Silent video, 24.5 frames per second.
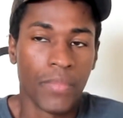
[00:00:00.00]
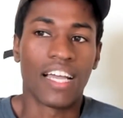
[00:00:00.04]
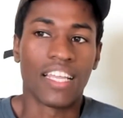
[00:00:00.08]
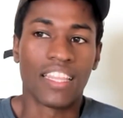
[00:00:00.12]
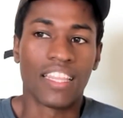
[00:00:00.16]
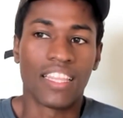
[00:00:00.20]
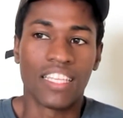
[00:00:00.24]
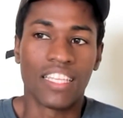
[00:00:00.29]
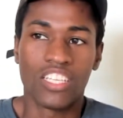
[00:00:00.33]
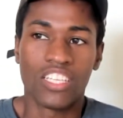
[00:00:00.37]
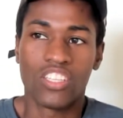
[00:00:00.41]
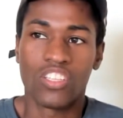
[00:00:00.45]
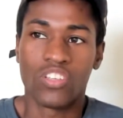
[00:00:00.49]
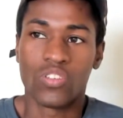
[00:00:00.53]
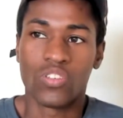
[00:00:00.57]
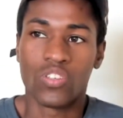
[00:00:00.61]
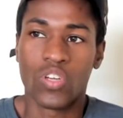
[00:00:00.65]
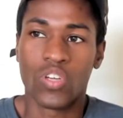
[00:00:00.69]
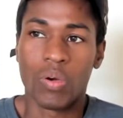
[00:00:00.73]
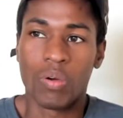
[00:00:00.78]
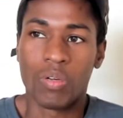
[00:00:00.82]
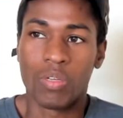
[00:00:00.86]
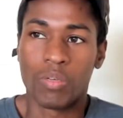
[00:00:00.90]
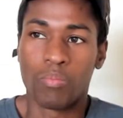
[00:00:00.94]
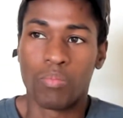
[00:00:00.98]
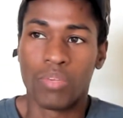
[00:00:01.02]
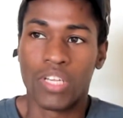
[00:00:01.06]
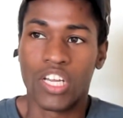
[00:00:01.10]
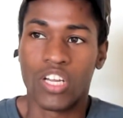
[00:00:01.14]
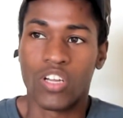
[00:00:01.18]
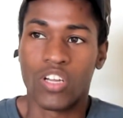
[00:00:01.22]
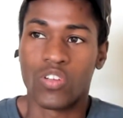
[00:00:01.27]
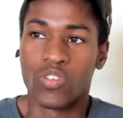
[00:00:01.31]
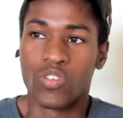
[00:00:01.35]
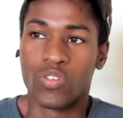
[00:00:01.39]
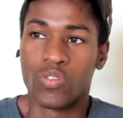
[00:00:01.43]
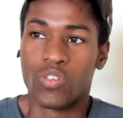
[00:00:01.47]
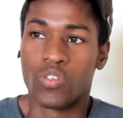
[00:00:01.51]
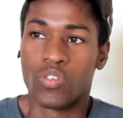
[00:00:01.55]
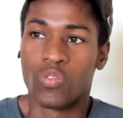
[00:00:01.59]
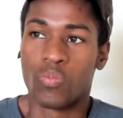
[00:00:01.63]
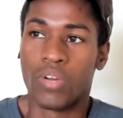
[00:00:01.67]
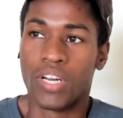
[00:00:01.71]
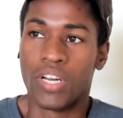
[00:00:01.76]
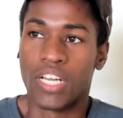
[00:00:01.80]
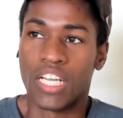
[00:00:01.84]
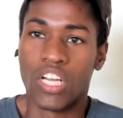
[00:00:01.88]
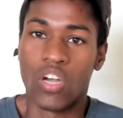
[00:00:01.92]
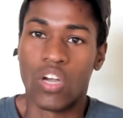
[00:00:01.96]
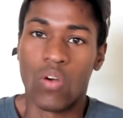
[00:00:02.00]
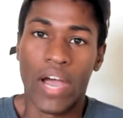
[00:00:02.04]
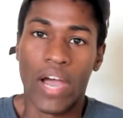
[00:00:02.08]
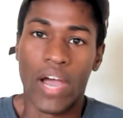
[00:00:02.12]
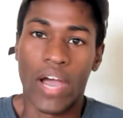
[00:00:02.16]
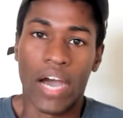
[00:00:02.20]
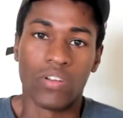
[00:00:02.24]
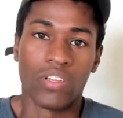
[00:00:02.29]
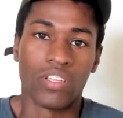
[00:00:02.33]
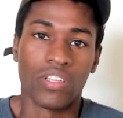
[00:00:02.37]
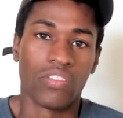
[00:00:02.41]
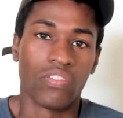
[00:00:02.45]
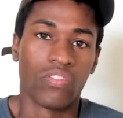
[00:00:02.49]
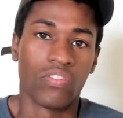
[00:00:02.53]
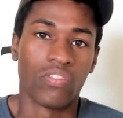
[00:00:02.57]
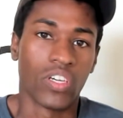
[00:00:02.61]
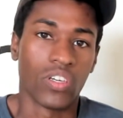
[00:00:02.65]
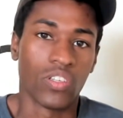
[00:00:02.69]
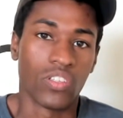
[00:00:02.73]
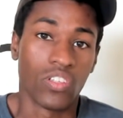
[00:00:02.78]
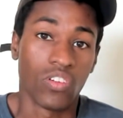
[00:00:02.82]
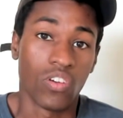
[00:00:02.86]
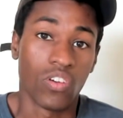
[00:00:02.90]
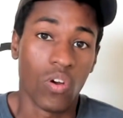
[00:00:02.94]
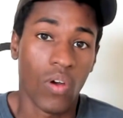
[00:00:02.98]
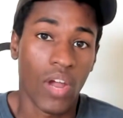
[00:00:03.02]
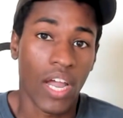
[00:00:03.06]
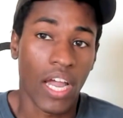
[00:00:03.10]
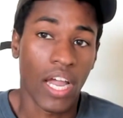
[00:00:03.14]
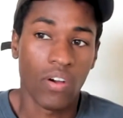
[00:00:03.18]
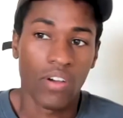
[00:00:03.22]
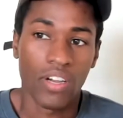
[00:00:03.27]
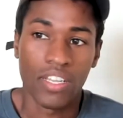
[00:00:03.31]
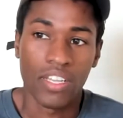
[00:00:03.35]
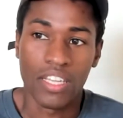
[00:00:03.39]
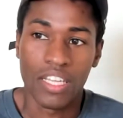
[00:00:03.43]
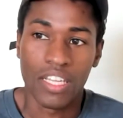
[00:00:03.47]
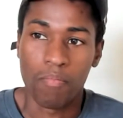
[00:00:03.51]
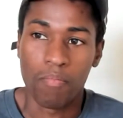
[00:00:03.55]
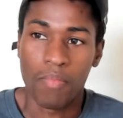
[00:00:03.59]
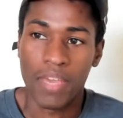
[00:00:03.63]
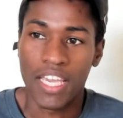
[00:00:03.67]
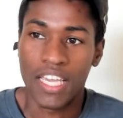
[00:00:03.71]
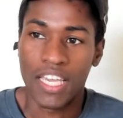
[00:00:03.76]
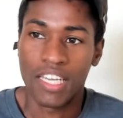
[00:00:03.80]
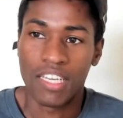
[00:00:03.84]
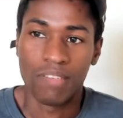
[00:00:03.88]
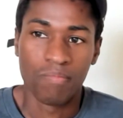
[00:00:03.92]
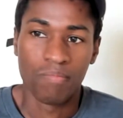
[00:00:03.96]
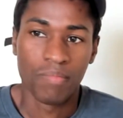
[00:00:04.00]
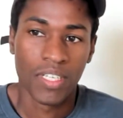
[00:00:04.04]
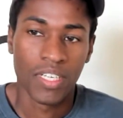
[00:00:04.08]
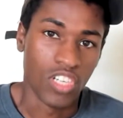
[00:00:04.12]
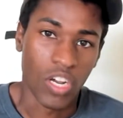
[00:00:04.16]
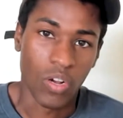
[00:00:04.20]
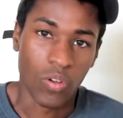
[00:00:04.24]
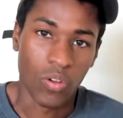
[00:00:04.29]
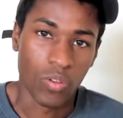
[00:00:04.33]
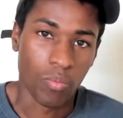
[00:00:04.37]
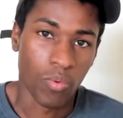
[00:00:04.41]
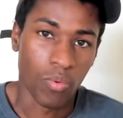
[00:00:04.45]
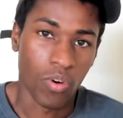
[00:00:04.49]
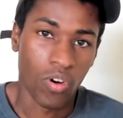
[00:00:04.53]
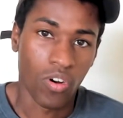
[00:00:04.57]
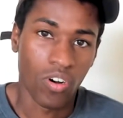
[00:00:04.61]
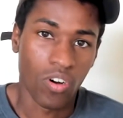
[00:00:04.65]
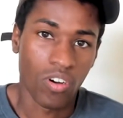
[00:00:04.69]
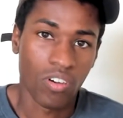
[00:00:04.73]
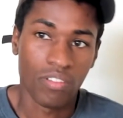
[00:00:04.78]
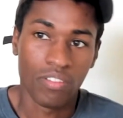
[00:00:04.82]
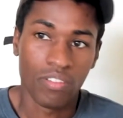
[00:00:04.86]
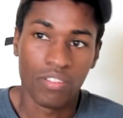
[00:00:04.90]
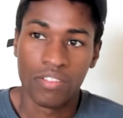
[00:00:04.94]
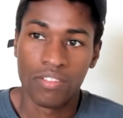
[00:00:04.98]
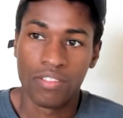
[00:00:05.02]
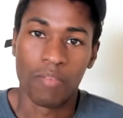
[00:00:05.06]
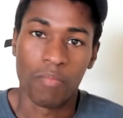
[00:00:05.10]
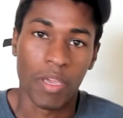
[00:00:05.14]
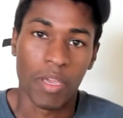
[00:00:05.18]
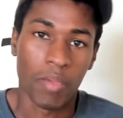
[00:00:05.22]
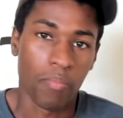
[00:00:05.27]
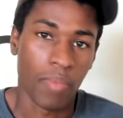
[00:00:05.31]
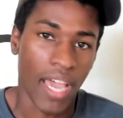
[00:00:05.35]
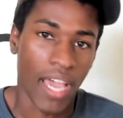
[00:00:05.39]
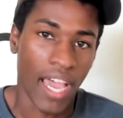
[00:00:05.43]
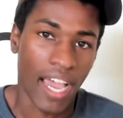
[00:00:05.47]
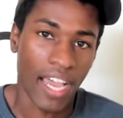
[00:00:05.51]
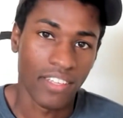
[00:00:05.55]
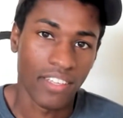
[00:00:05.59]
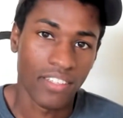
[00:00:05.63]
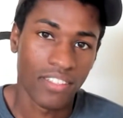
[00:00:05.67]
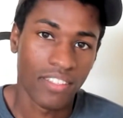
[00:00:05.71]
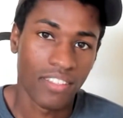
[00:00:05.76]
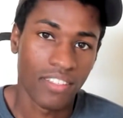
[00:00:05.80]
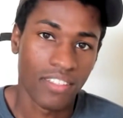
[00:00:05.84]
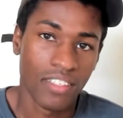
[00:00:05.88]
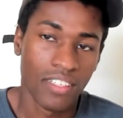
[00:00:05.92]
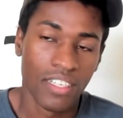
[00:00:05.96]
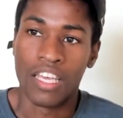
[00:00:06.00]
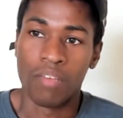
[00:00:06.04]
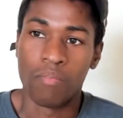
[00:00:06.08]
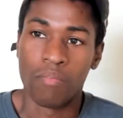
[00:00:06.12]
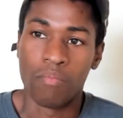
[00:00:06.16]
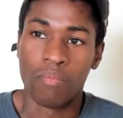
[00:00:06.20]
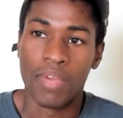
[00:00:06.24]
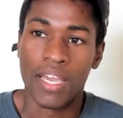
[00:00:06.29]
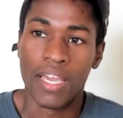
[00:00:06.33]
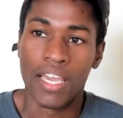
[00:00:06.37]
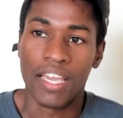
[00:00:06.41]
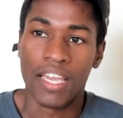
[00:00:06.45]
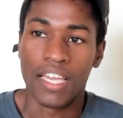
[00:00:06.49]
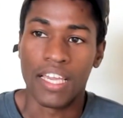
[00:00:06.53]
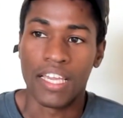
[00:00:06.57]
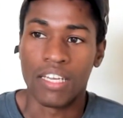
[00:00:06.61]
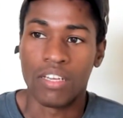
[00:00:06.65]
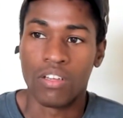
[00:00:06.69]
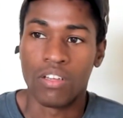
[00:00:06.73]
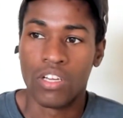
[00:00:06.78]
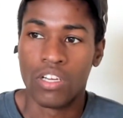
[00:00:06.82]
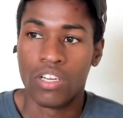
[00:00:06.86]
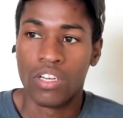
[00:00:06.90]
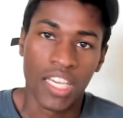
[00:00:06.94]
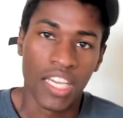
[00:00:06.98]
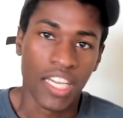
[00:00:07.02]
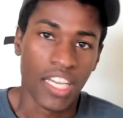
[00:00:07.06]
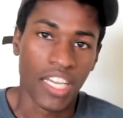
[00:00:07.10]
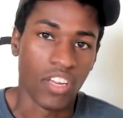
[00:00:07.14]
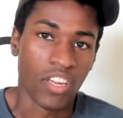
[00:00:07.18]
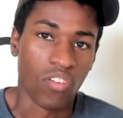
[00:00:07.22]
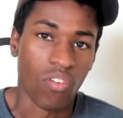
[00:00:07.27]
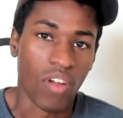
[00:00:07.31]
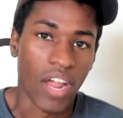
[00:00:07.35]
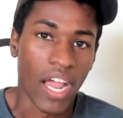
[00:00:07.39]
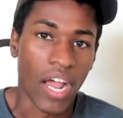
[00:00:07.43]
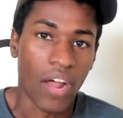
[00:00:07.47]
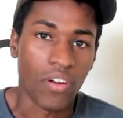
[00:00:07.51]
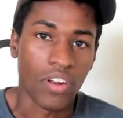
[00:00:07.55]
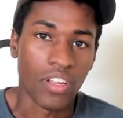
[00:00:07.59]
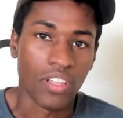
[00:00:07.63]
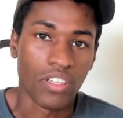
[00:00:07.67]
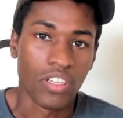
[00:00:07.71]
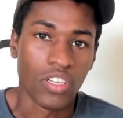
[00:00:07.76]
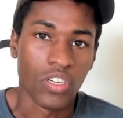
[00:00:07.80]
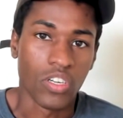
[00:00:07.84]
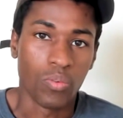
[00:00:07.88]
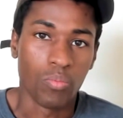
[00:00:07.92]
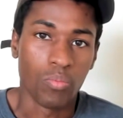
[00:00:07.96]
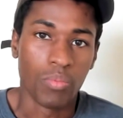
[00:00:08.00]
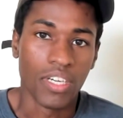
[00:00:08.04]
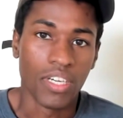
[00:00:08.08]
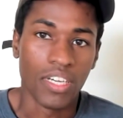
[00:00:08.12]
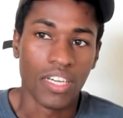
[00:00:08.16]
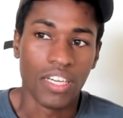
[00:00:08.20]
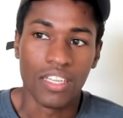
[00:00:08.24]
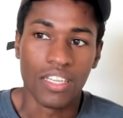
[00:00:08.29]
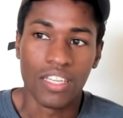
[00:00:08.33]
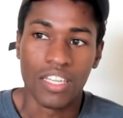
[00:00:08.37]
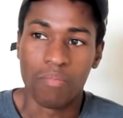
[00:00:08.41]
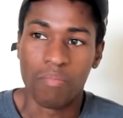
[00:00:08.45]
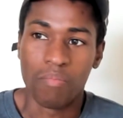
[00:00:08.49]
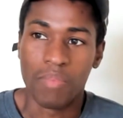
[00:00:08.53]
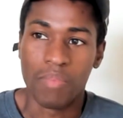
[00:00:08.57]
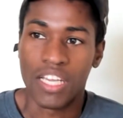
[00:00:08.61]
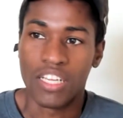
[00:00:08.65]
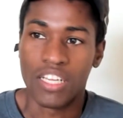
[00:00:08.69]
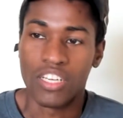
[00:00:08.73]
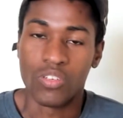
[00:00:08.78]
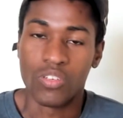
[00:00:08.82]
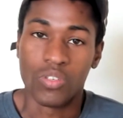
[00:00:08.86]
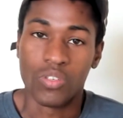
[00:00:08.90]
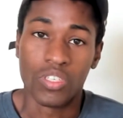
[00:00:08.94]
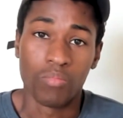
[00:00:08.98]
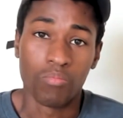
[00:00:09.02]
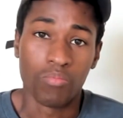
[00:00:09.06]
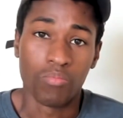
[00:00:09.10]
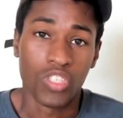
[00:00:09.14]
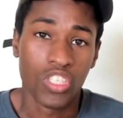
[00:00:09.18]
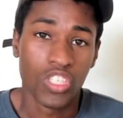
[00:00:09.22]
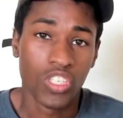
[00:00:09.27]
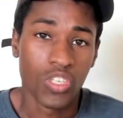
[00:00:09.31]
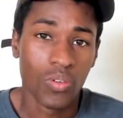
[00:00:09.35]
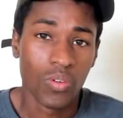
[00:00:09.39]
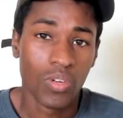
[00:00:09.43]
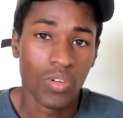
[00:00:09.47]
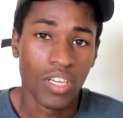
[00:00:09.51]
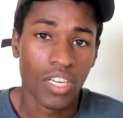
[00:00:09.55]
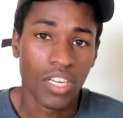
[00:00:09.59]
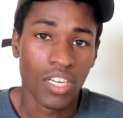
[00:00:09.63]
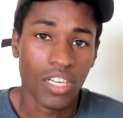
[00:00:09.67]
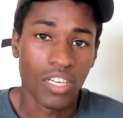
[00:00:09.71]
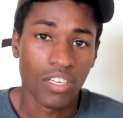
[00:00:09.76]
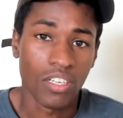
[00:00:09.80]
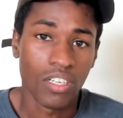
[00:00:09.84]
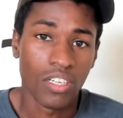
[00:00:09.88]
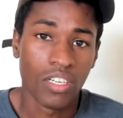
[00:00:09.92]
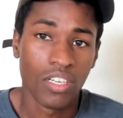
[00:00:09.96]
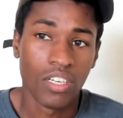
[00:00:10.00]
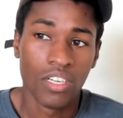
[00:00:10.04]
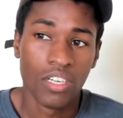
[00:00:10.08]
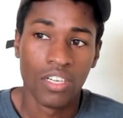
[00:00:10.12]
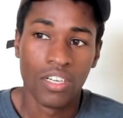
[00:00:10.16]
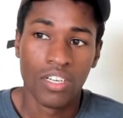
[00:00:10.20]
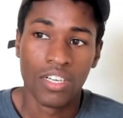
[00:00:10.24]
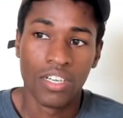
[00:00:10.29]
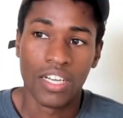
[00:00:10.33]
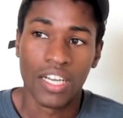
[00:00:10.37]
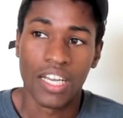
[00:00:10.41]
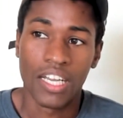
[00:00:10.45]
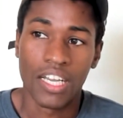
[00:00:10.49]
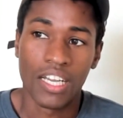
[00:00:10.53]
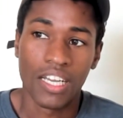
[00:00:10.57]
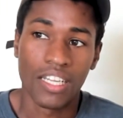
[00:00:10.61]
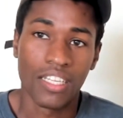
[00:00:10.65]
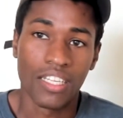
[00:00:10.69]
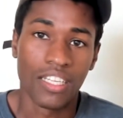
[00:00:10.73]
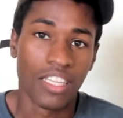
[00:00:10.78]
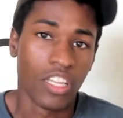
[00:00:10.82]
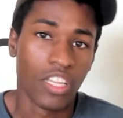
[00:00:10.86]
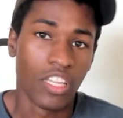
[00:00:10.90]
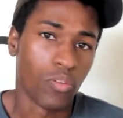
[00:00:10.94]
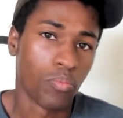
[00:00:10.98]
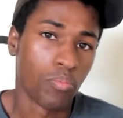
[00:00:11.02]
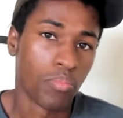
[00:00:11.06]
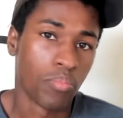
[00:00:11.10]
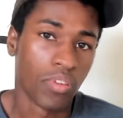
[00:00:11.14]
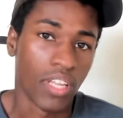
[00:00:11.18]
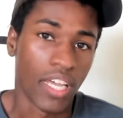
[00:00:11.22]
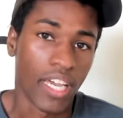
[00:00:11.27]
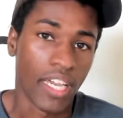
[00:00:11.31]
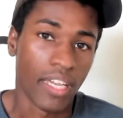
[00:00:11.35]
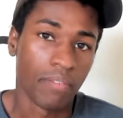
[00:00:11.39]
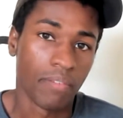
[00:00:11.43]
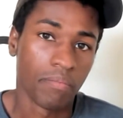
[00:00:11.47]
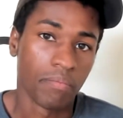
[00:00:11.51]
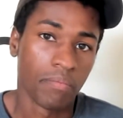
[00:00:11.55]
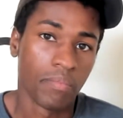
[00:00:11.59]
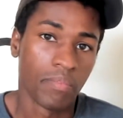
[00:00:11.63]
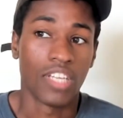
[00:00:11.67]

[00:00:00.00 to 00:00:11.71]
I think there's so many players who just want to go out to the field. They'll go out and they may juggle the ball, they may pass, they may kick it around a little bit, they may do some shooting, and then they'll play.